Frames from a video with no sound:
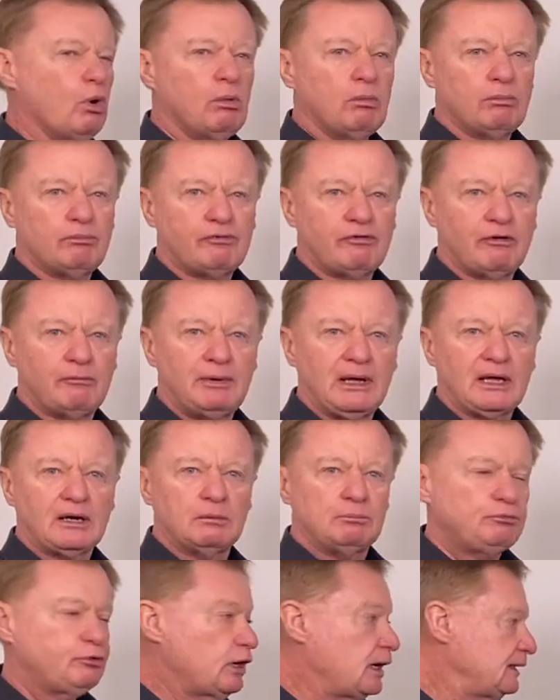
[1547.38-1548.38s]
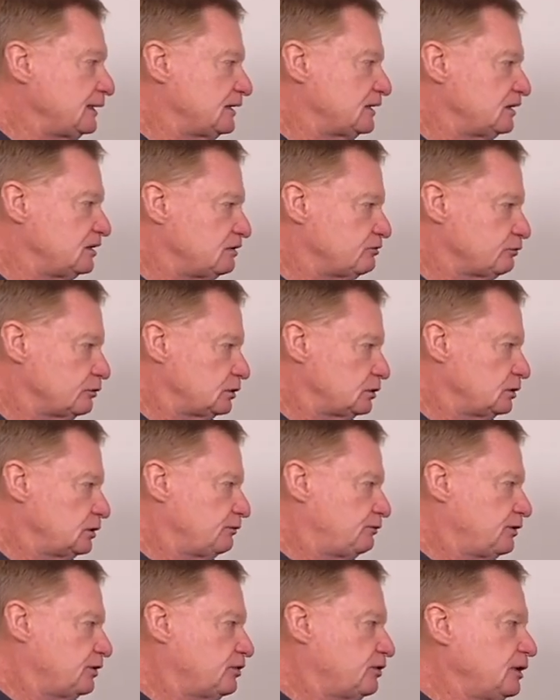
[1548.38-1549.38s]
for about a break even.
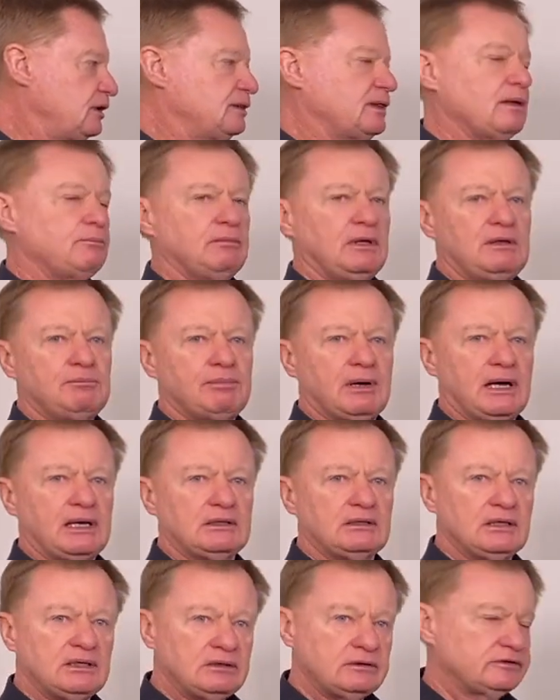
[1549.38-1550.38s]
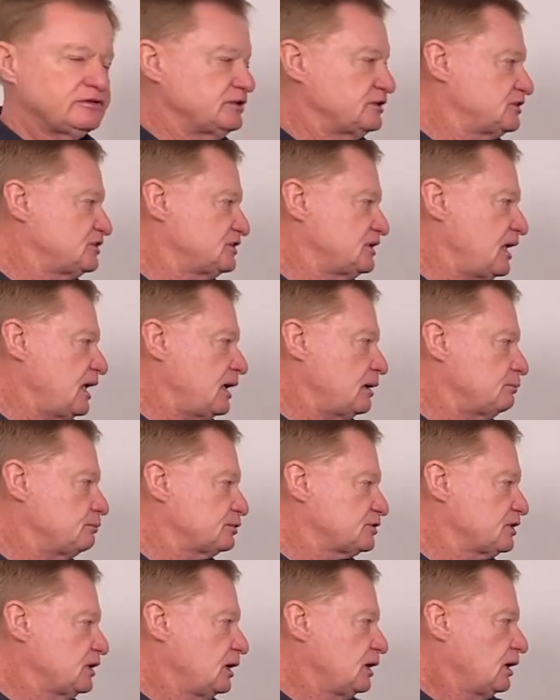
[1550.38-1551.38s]
If you think he paid legals and
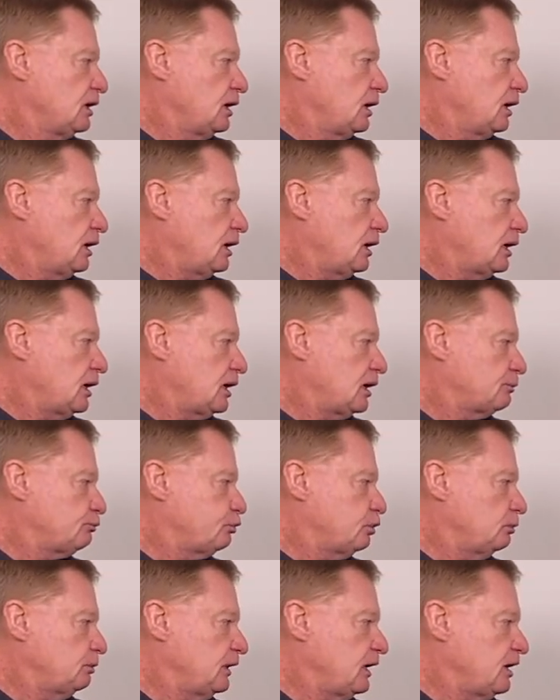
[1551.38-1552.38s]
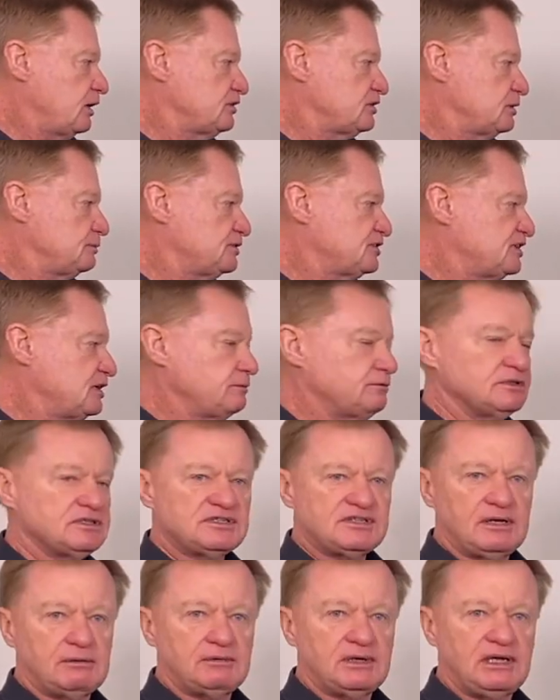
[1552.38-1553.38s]
stamps, probably owes him
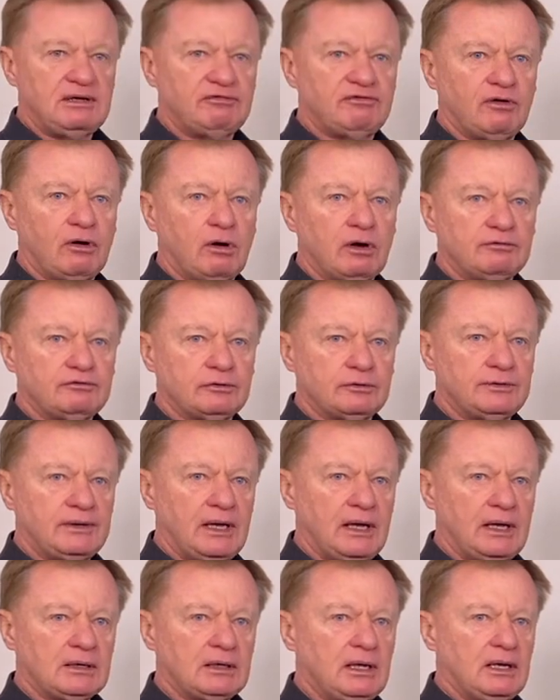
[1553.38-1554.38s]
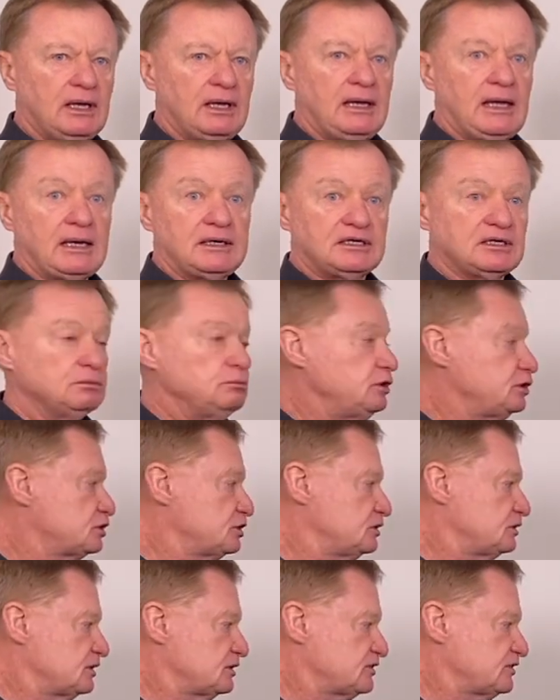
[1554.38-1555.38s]
$7.75 on that. He had
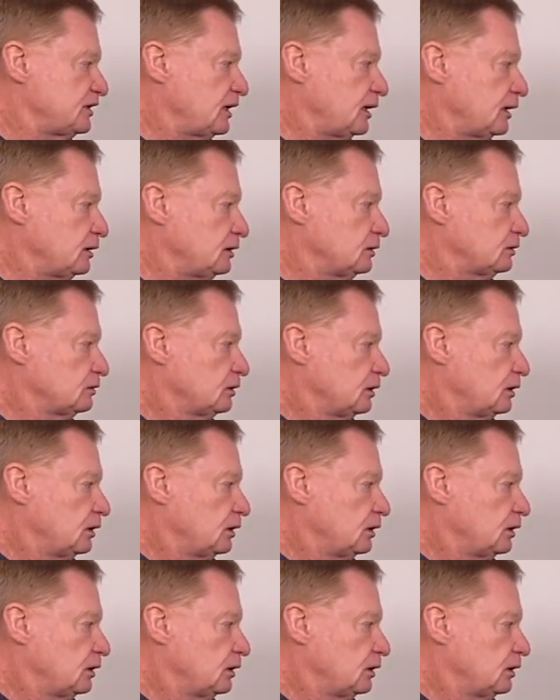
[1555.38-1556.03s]
commission to sell it.